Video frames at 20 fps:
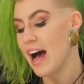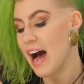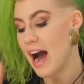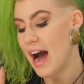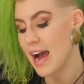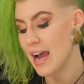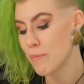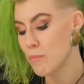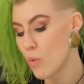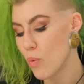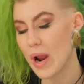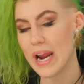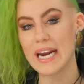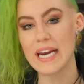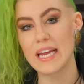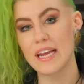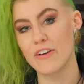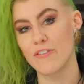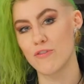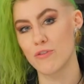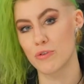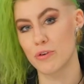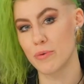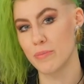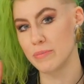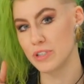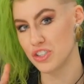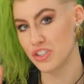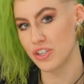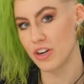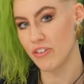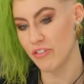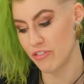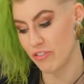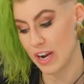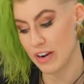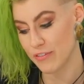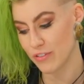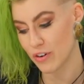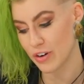I'm waiting for Michelle
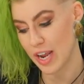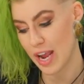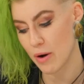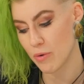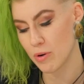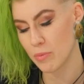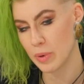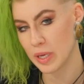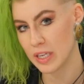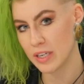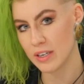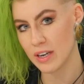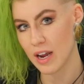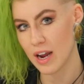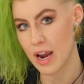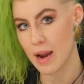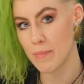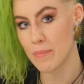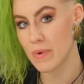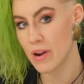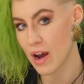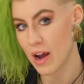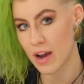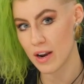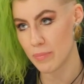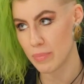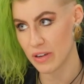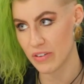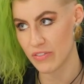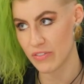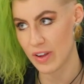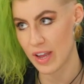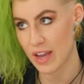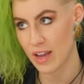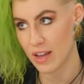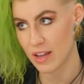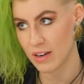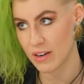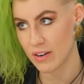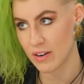Pfeiffer Catwoman. I'm not a big
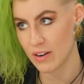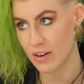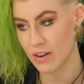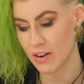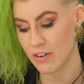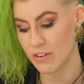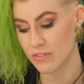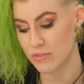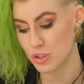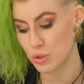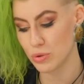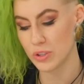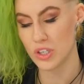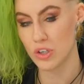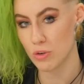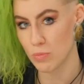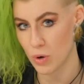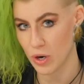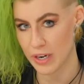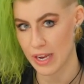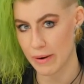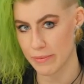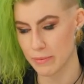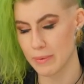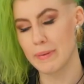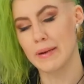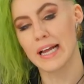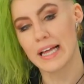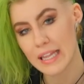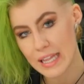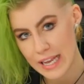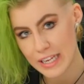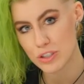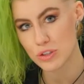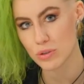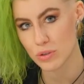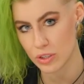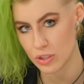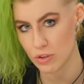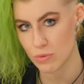fan of Julie Newmar Catwoman. I mean, I like
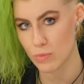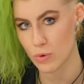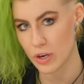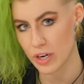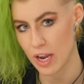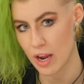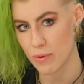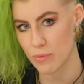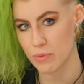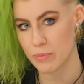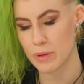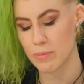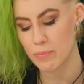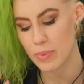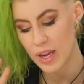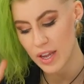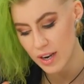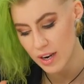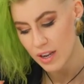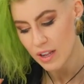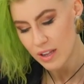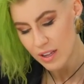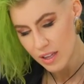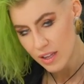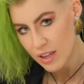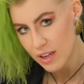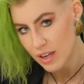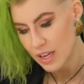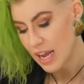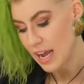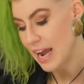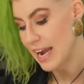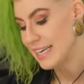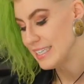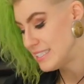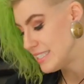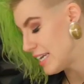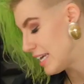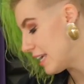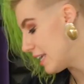Julie Newmar Catwoman, but I
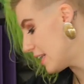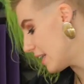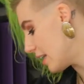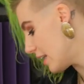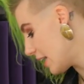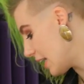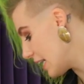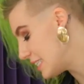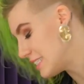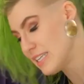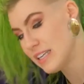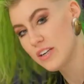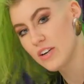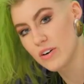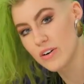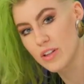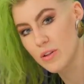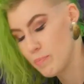did I did go to